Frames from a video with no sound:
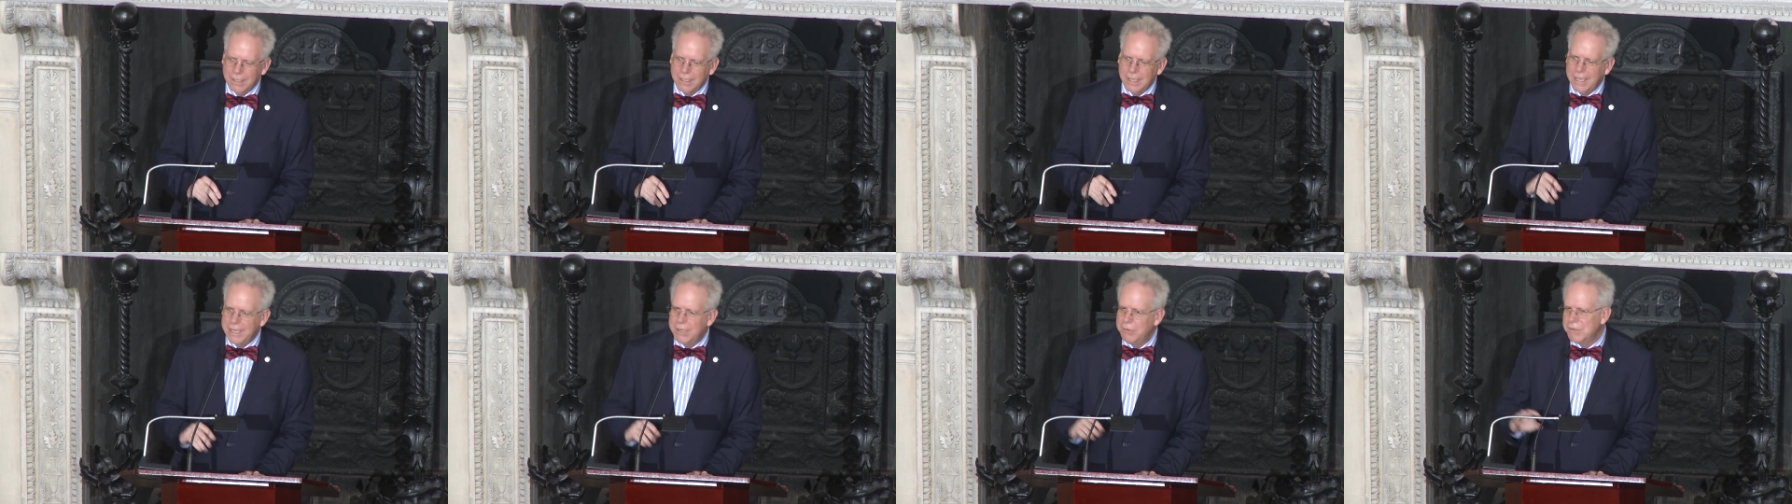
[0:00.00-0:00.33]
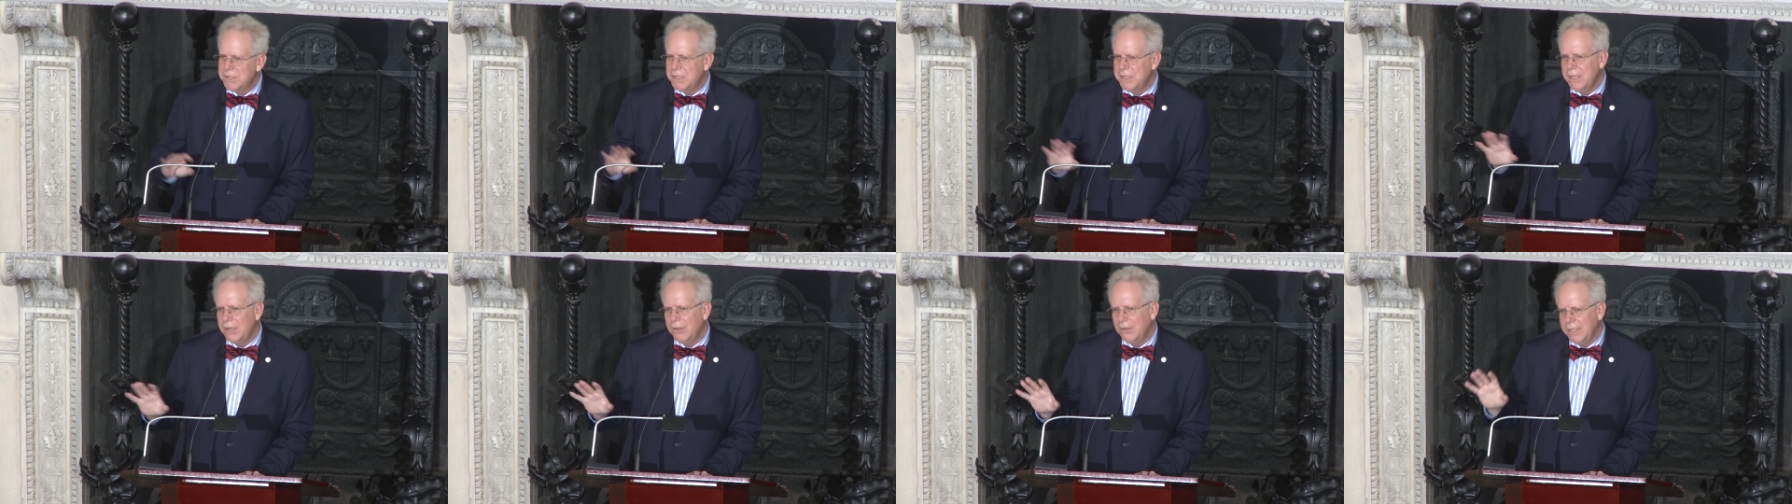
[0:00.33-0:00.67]
And he
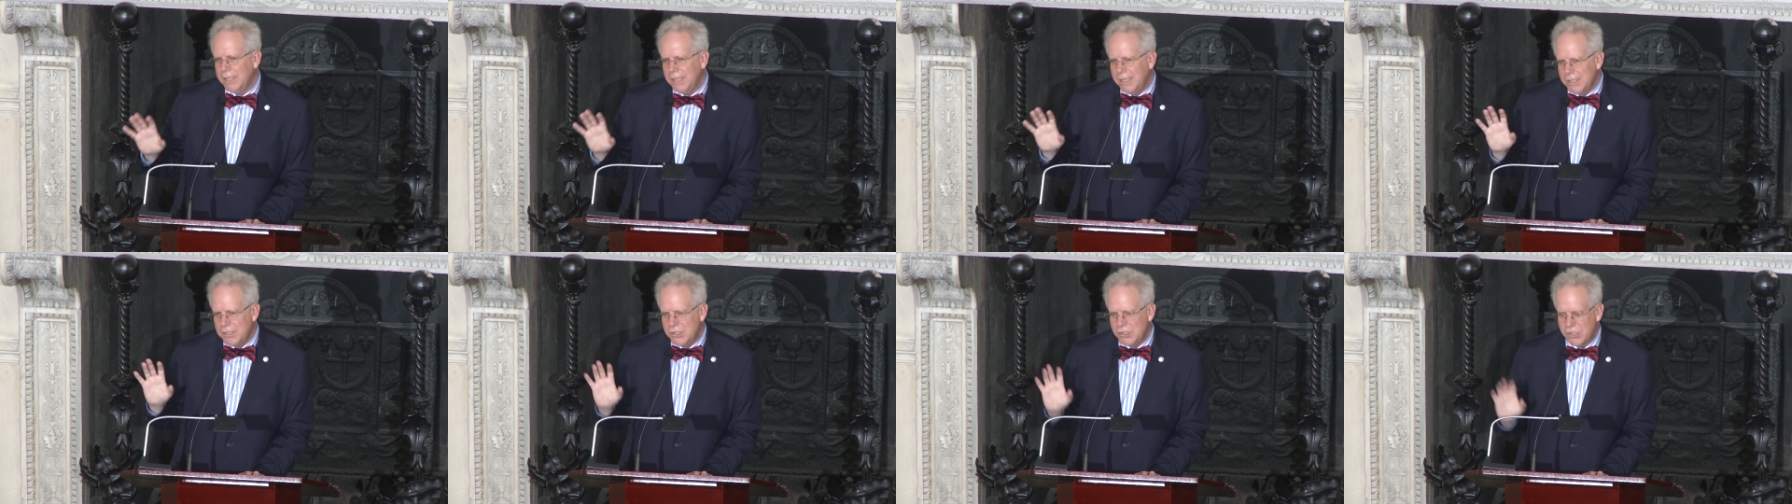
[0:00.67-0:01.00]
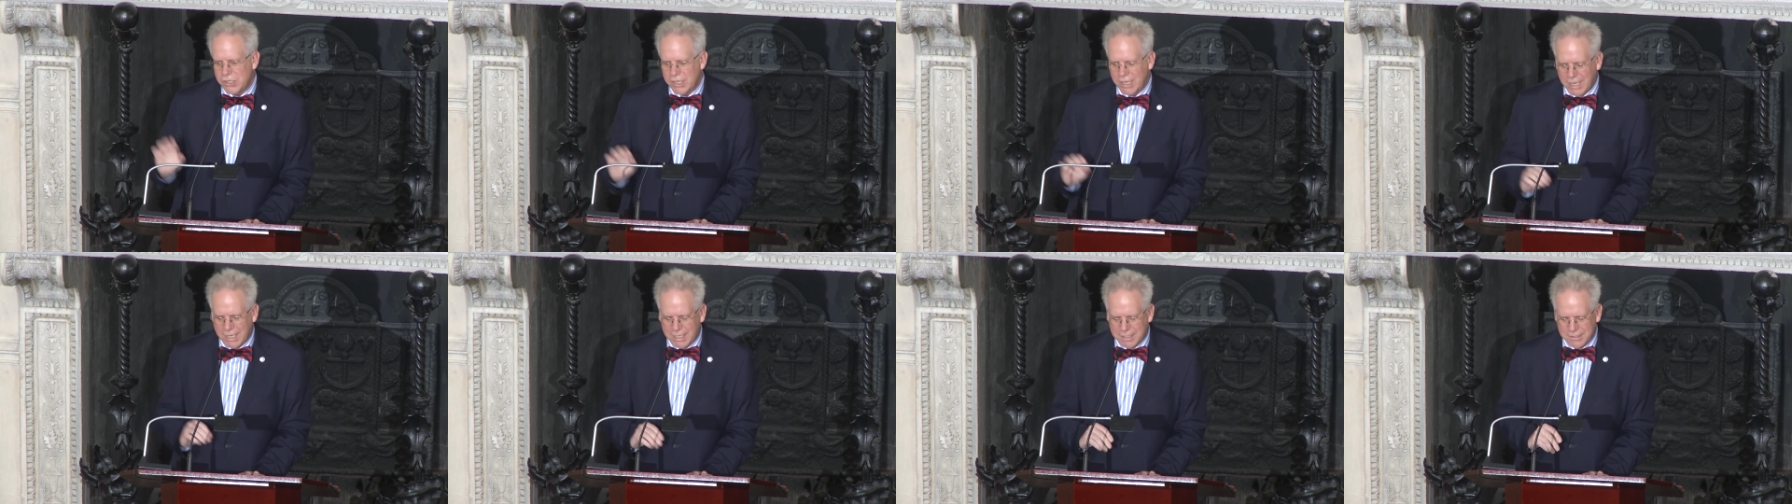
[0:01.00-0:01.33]
was nearly
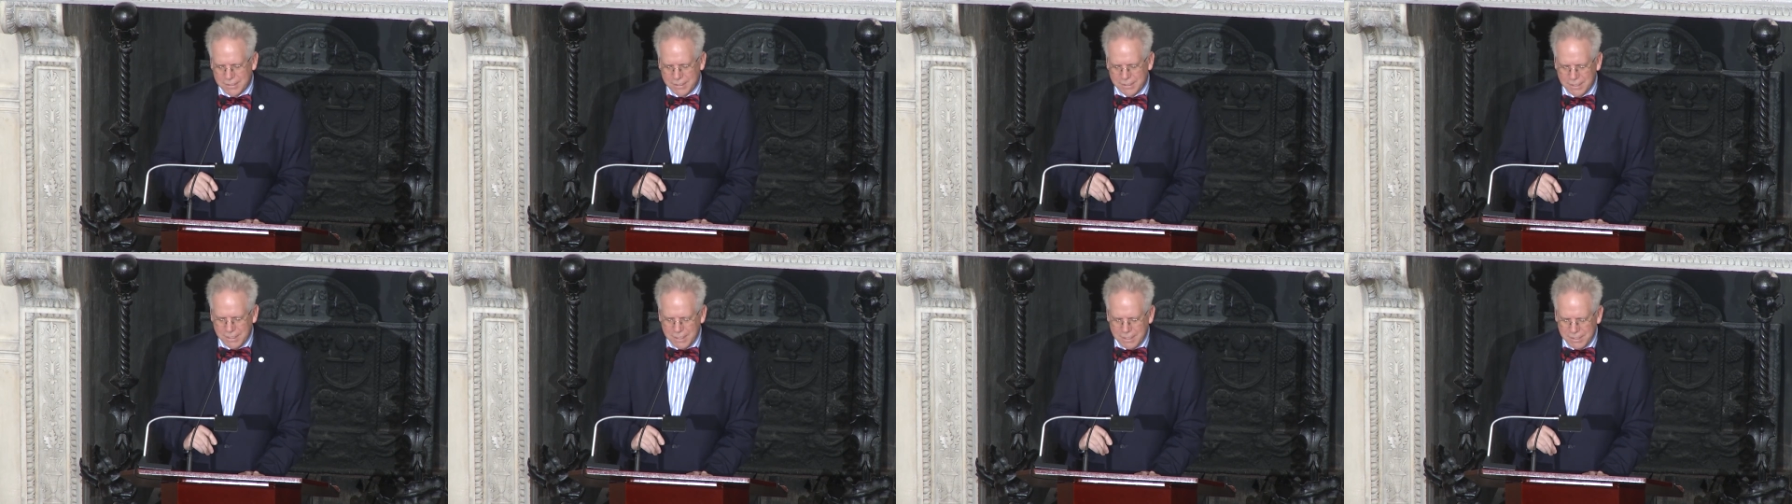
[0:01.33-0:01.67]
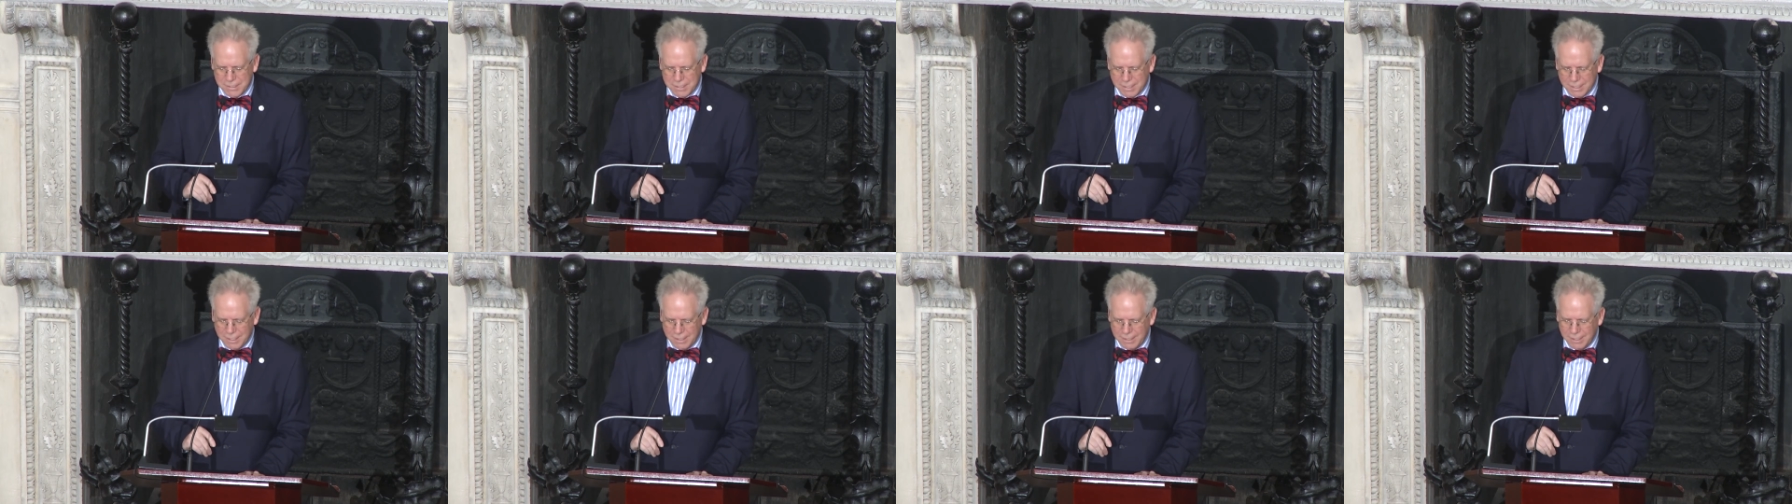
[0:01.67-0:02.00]
enchanted, he
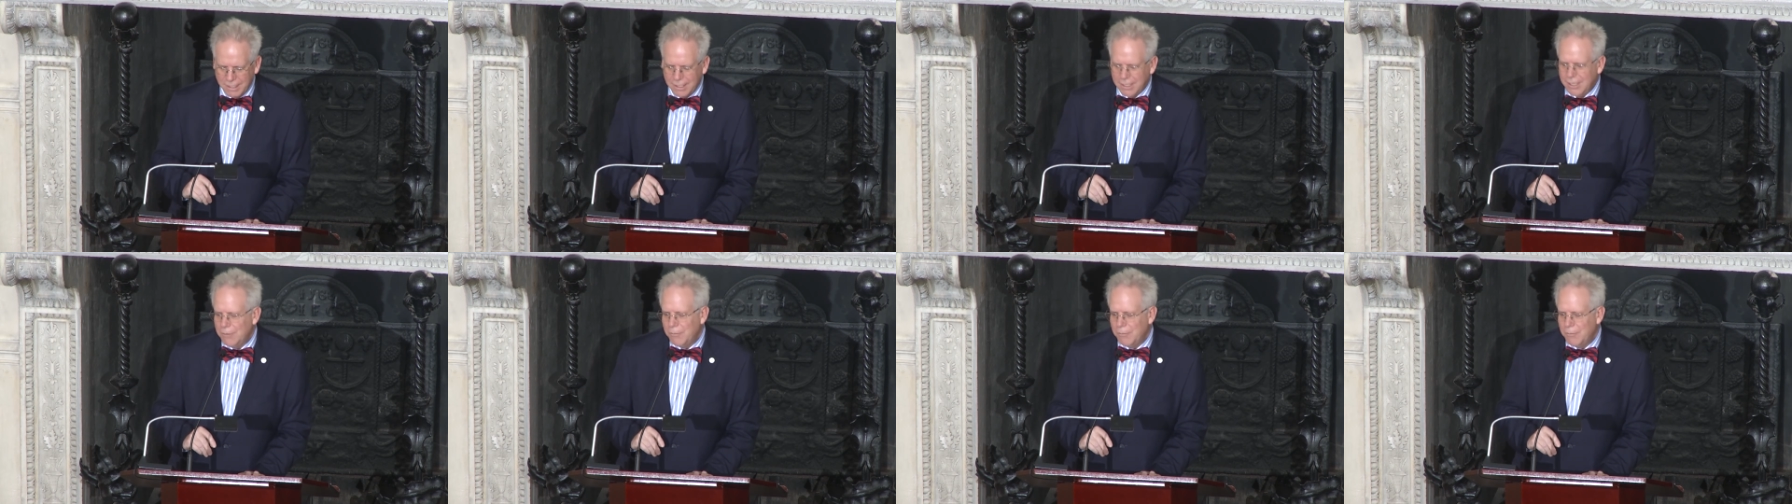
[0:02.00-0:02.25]
said,